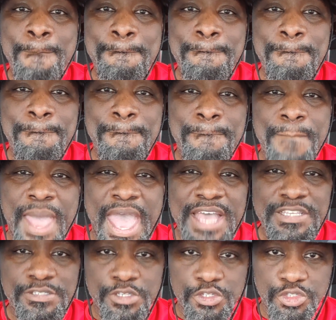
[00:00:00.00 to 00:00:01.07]

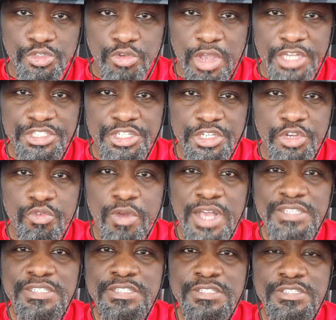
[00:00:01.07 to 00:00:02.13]
mass destruction
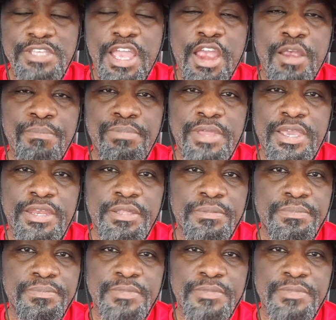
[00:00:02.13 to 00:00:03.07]
across this entire planet.